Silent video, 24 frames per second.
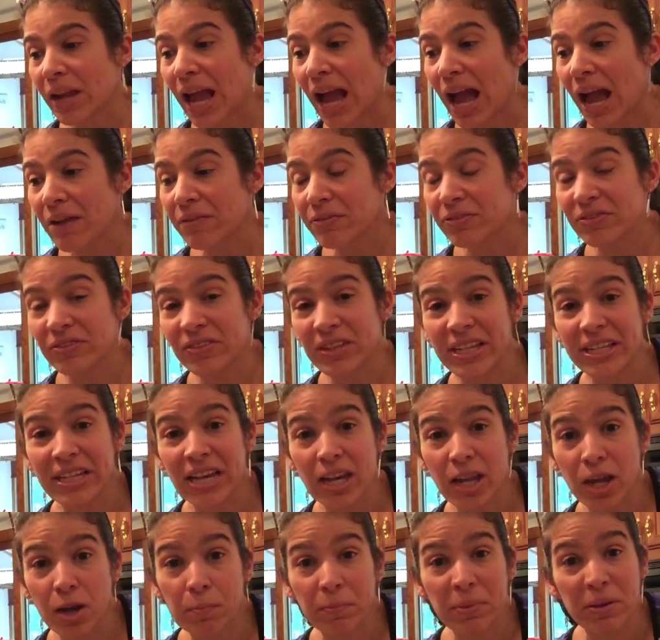I've seen a
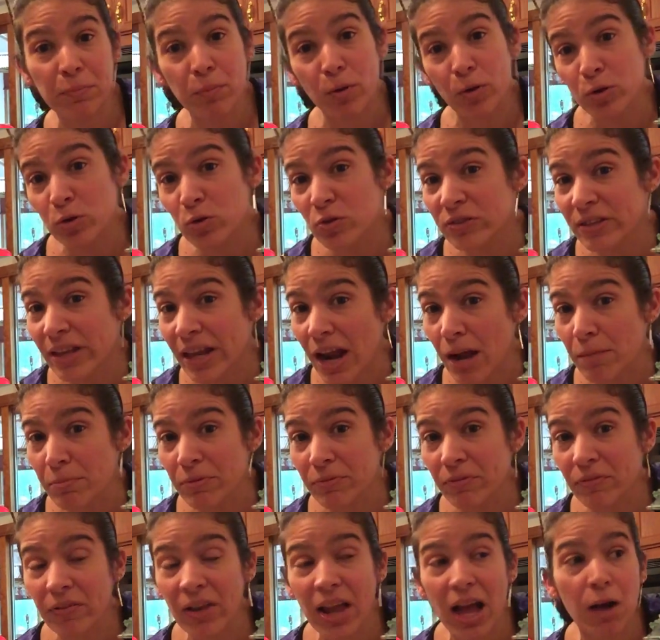lot of people use that
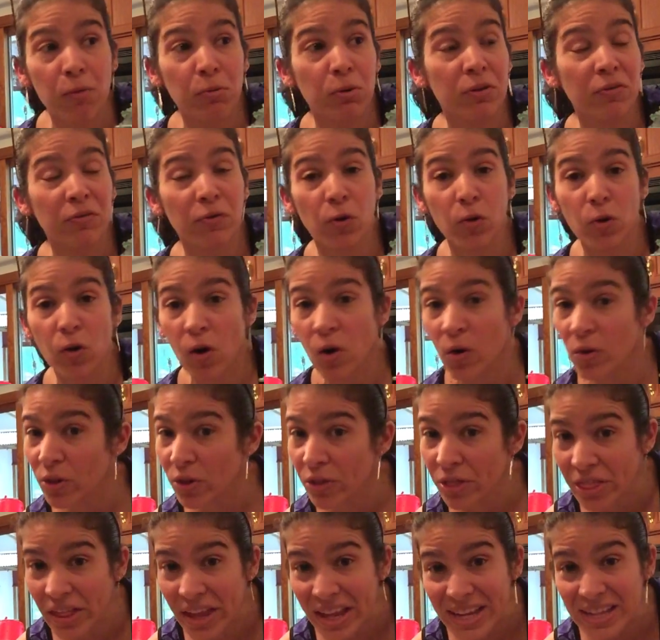almond flour for other
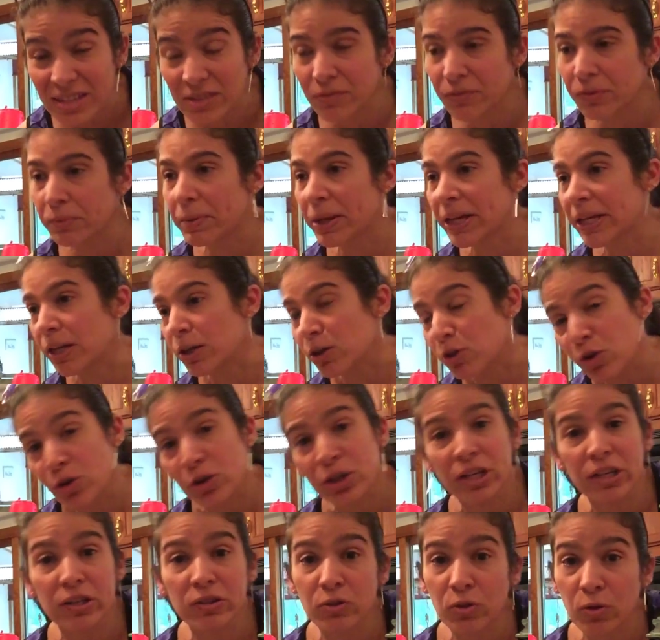things, for making
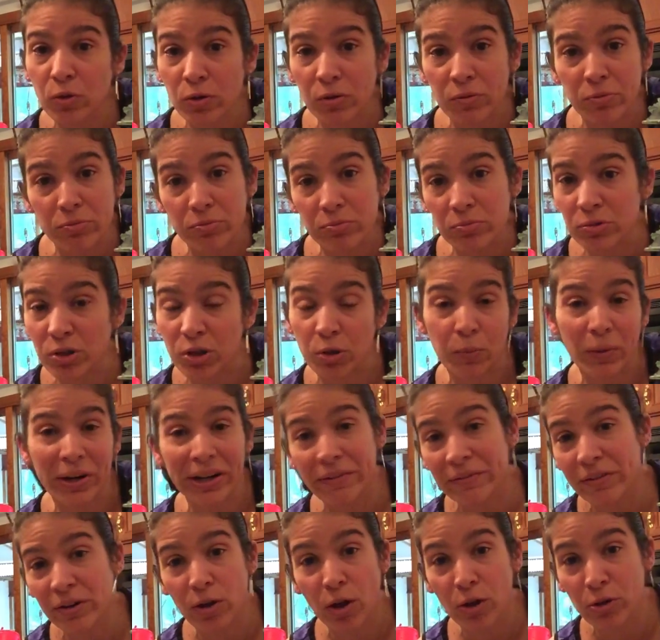cookies or
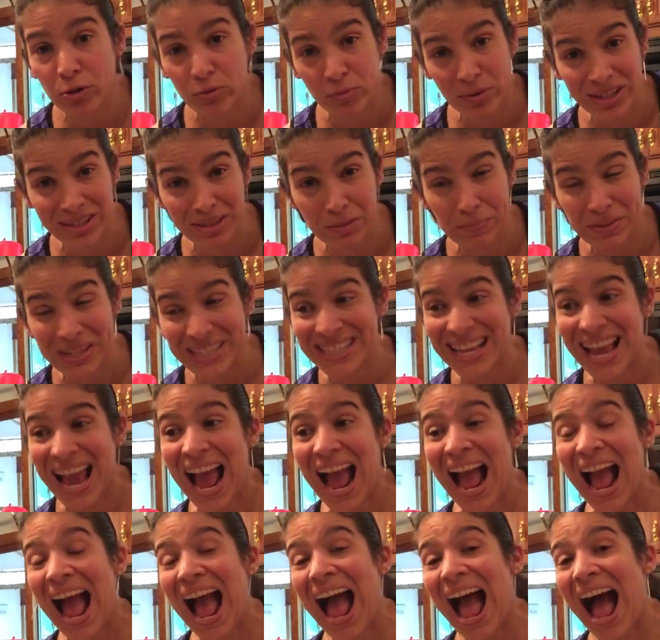whatever other recipes.
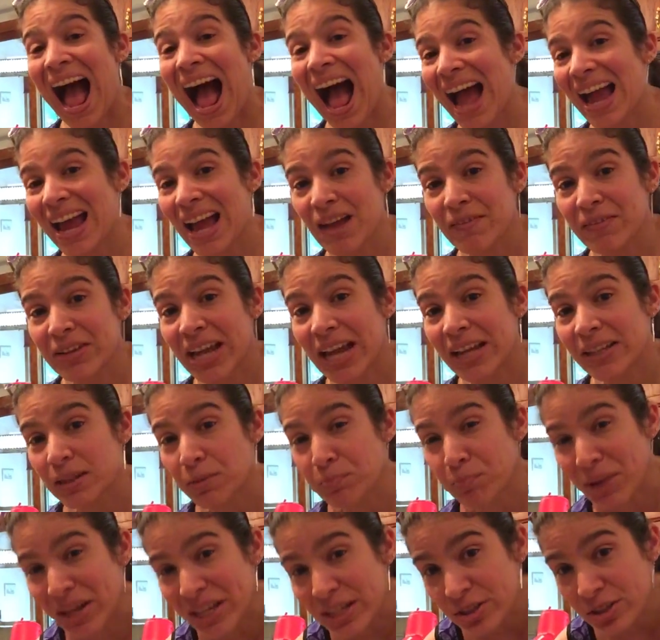I haven't had the
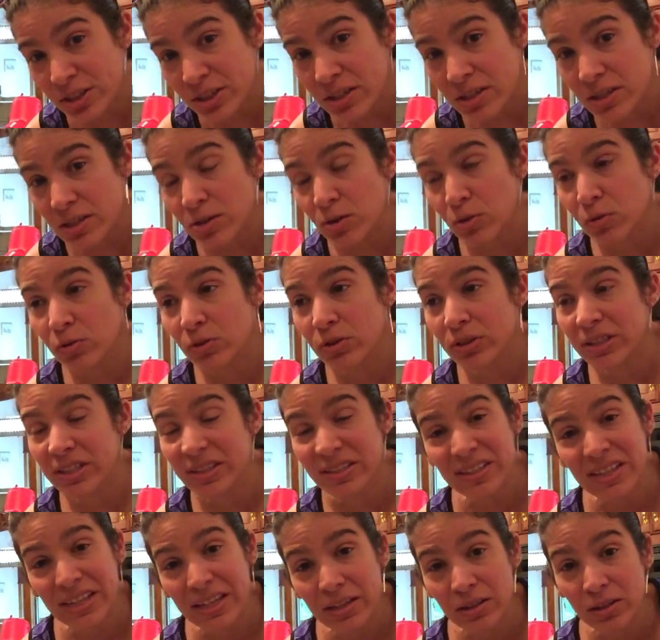patience or the
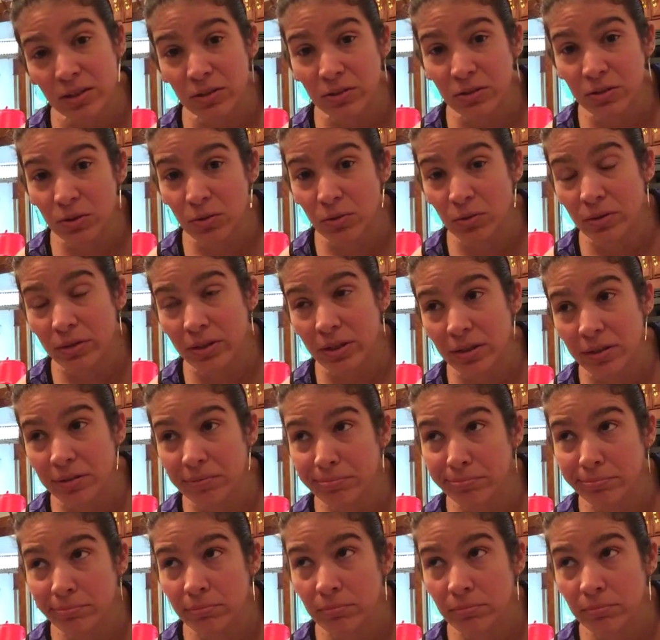skills or the